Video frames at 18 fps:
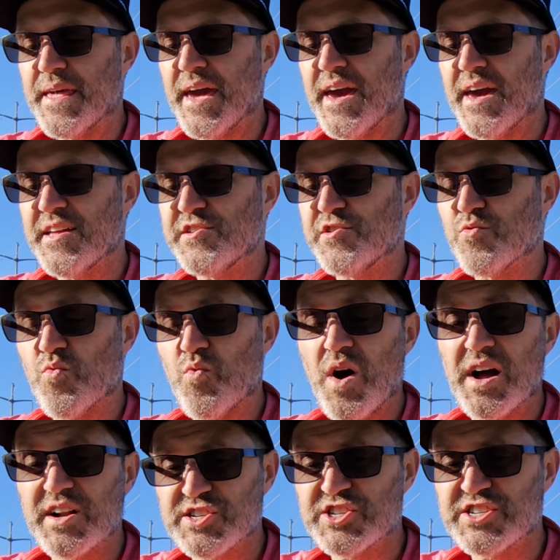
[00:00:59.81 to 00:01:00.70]
and your
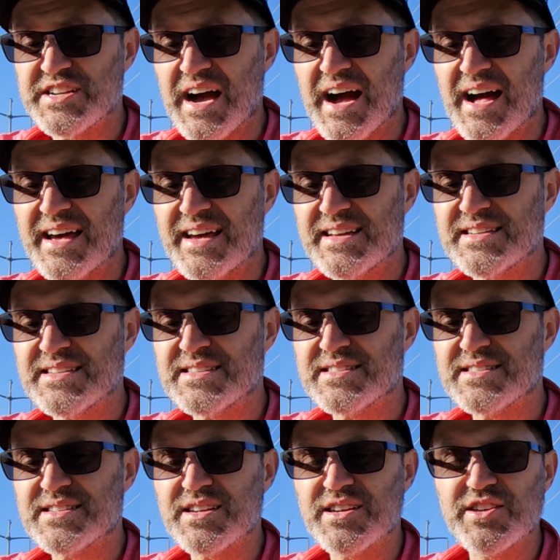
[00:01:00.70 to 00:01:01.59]
watch
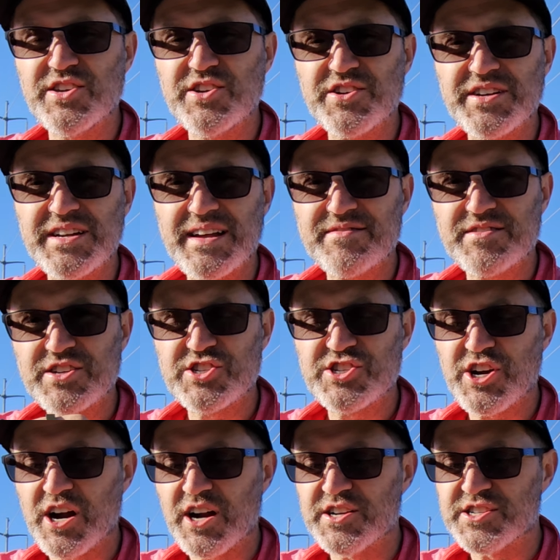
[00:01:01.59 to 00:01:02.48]
dies, you're gonna have to
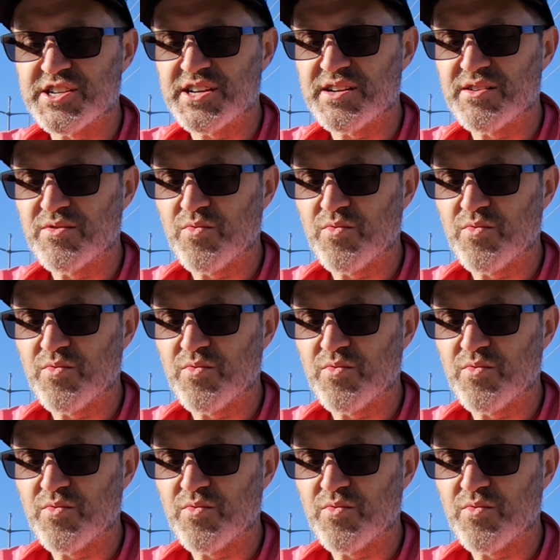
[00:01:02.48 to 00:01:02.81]
charge it.